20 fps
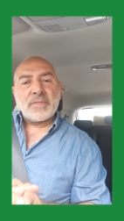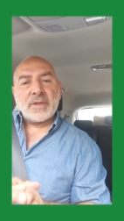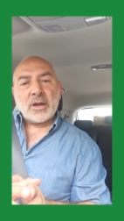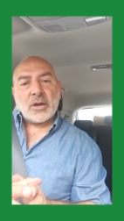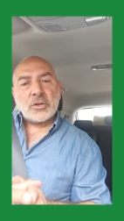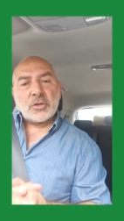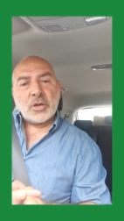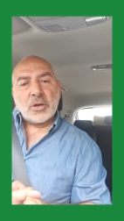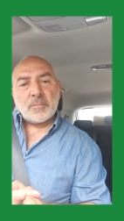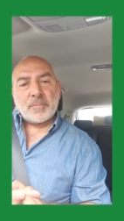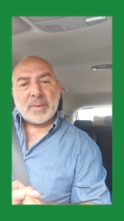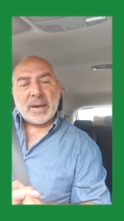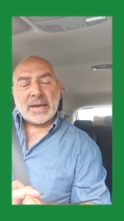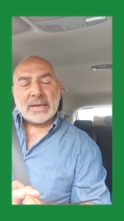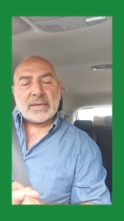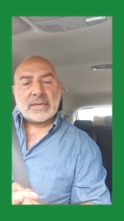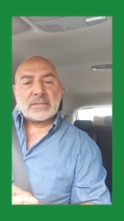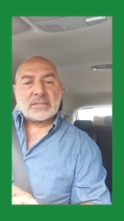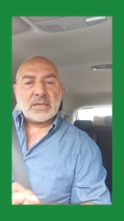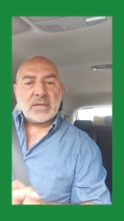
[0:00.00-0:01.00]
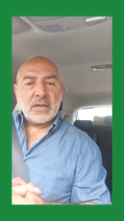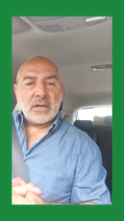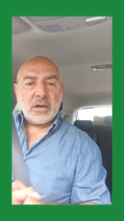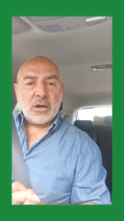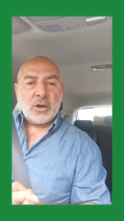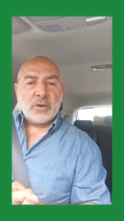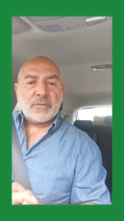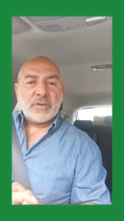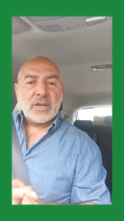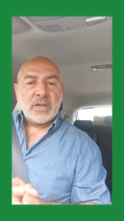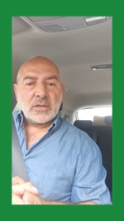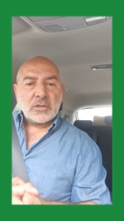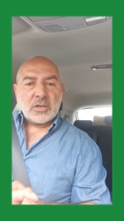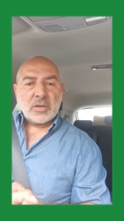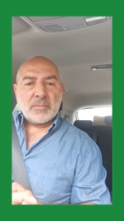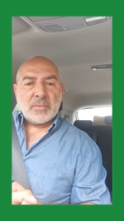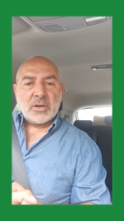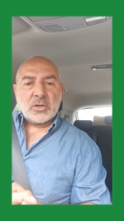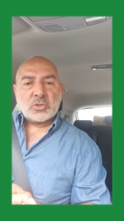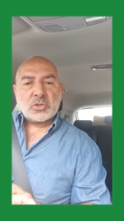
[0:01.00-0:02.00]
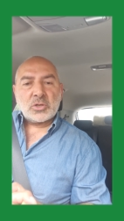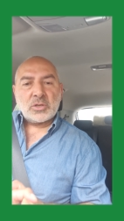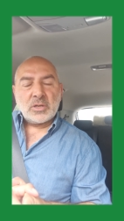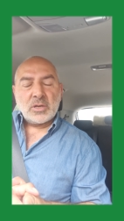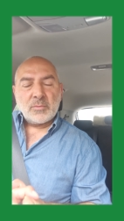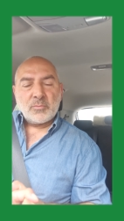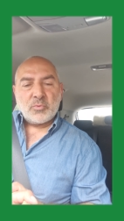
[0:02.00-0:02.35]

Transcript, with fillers: There are no buyers of commercial